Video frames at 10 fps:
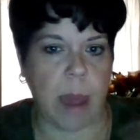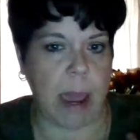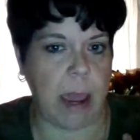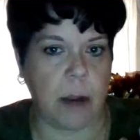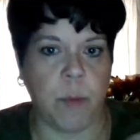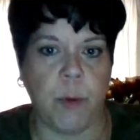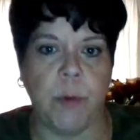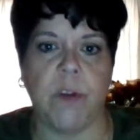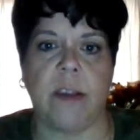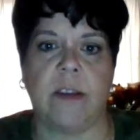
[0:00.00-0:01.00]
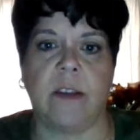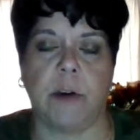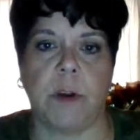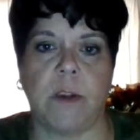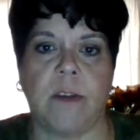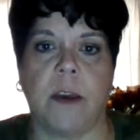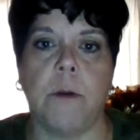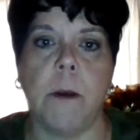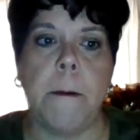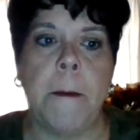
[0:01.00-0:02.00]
animals, etc., etc.